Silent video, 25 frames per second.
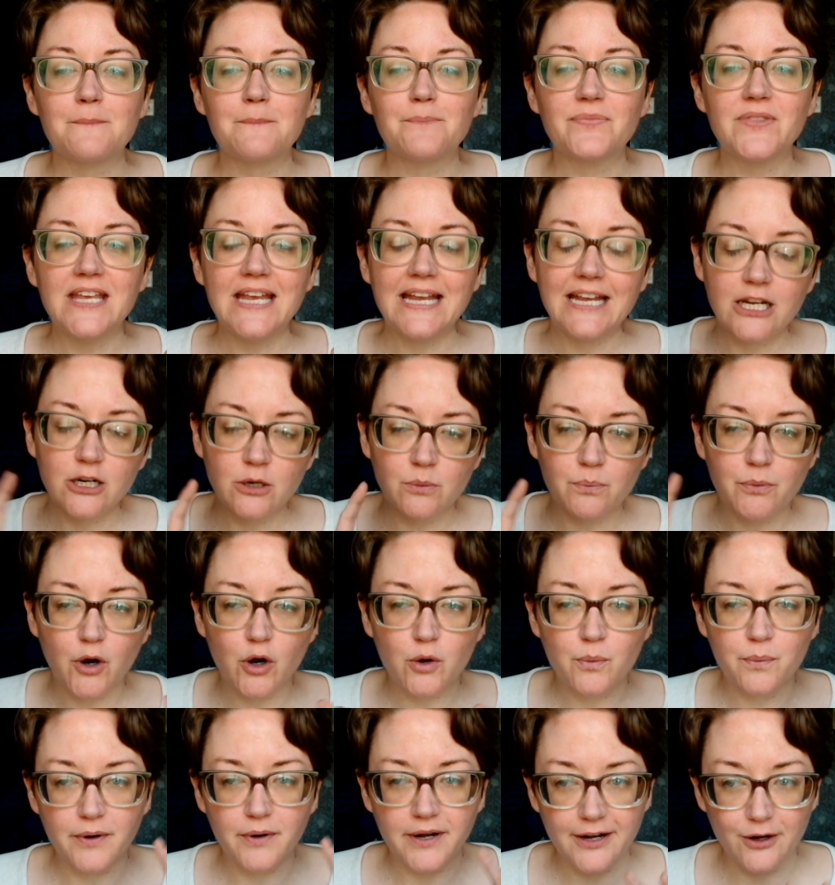the
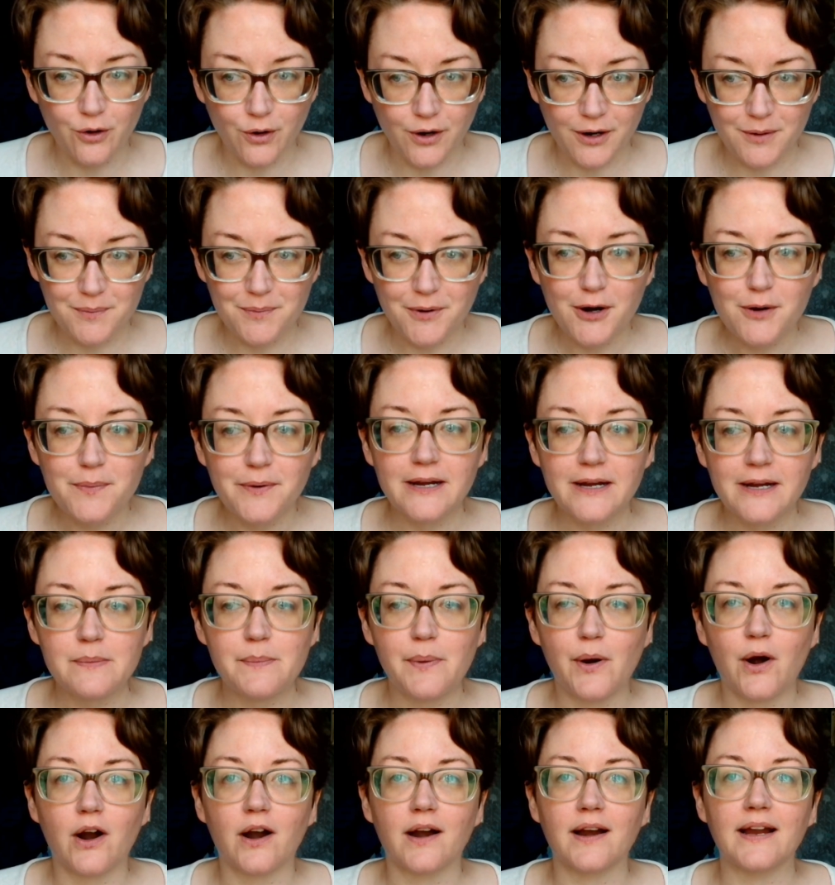inappropriate or appropriate
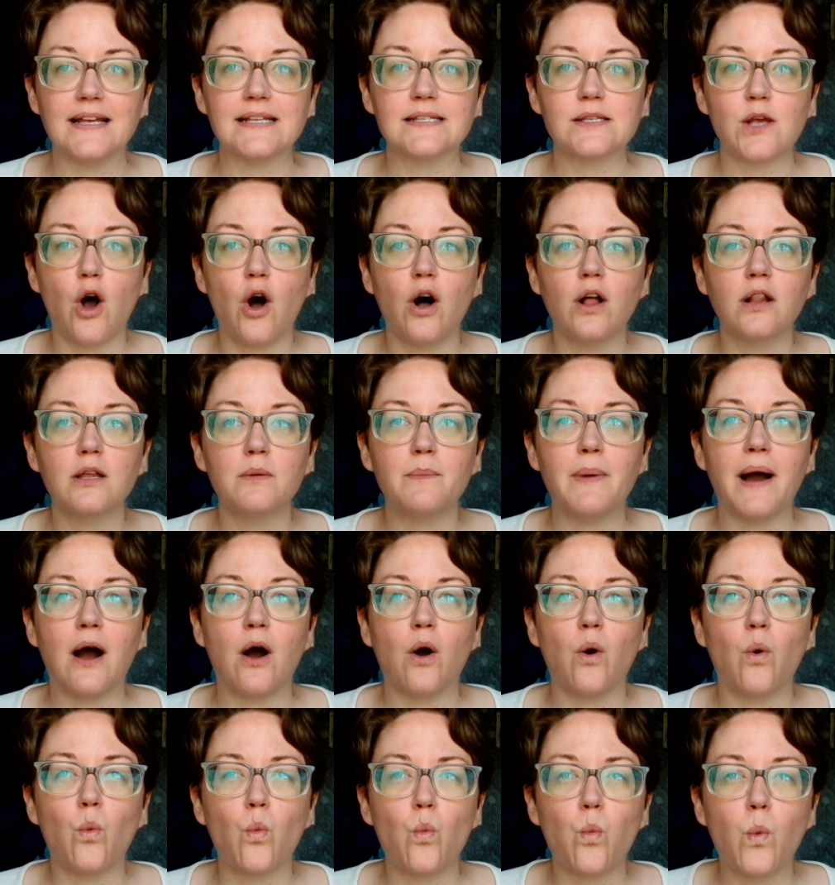part is all
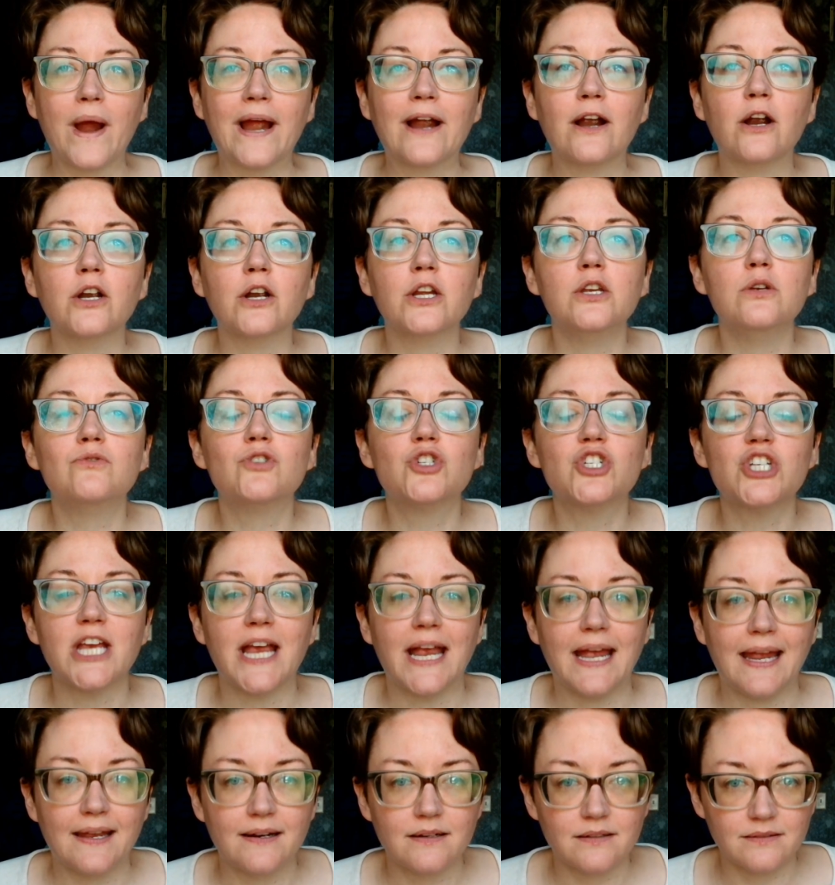about where are you
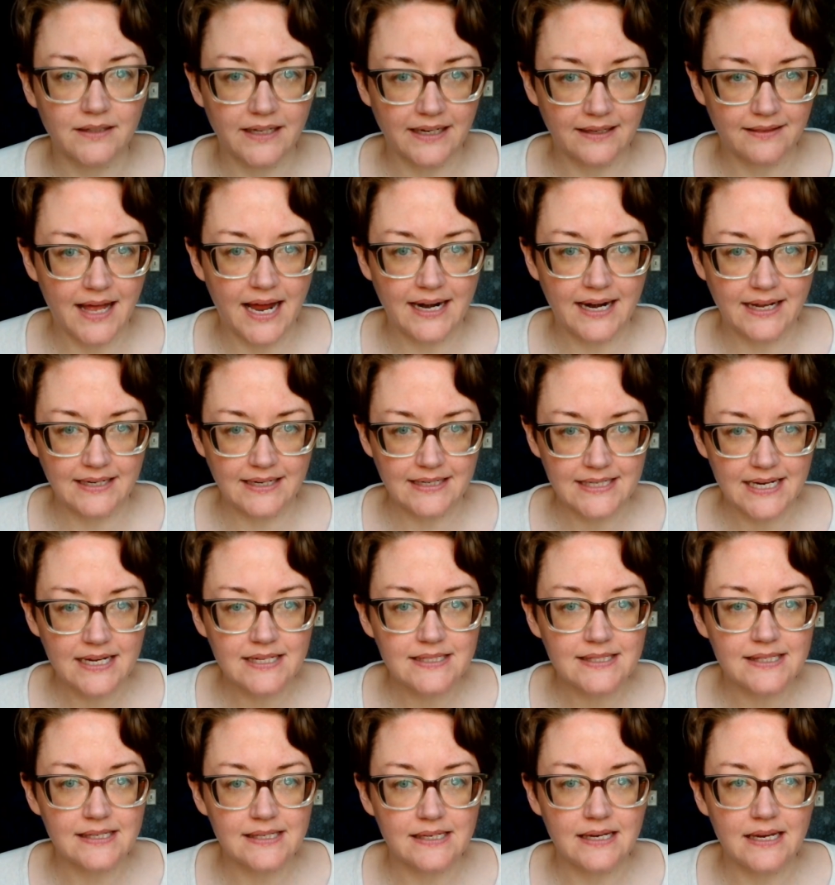channeling that
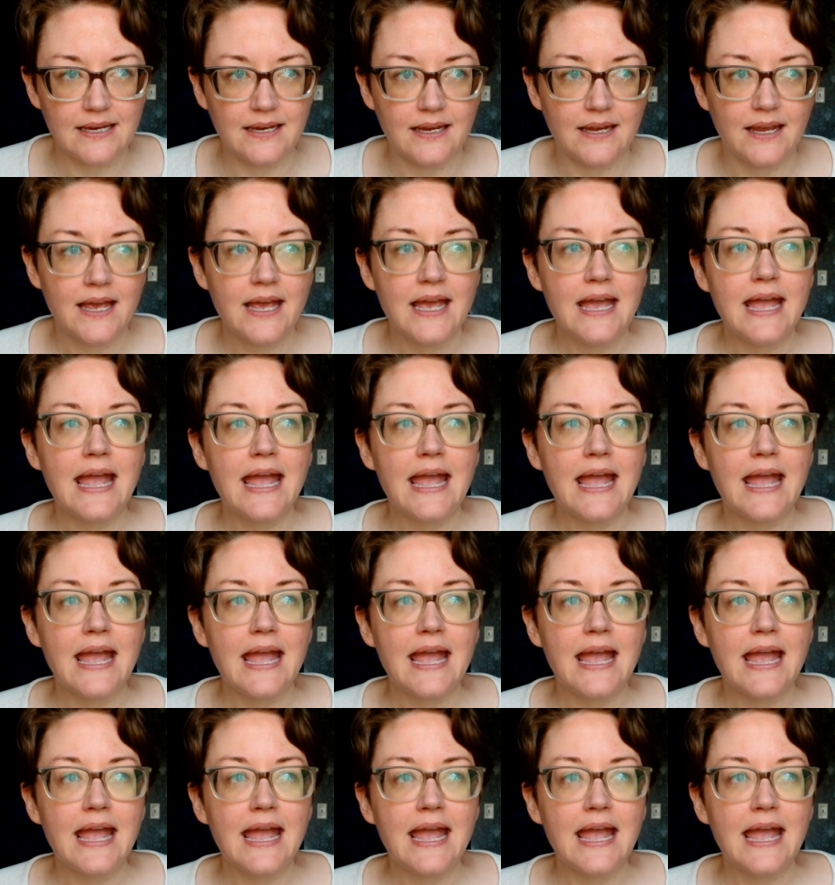intensity